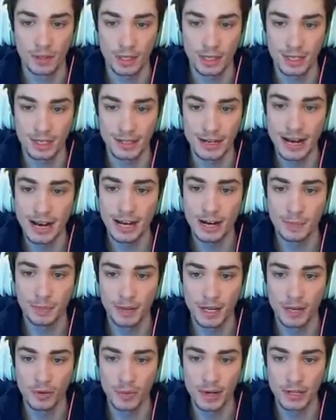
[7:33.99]
And he's not going to
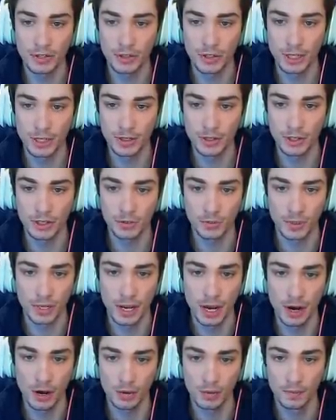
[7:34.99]
play in week six, as we
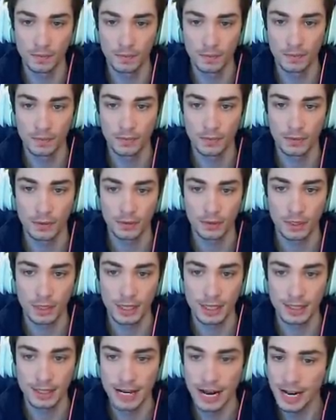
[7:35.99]
know.
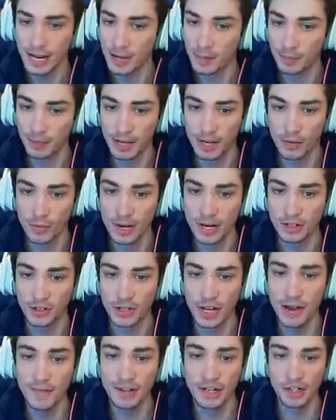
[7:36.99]
And he's not going to play in week
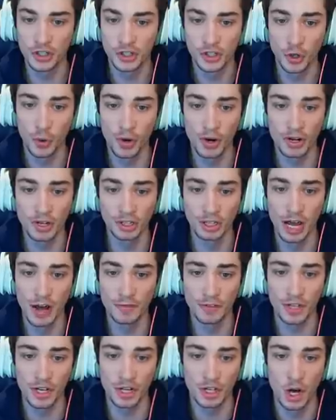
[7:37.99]
seven as Jordan
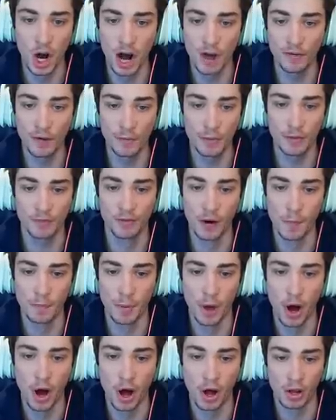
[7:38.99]
Love's going to cough up the
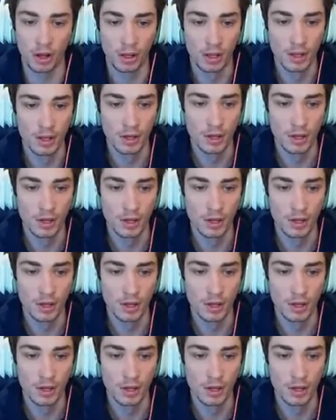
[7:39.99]
football.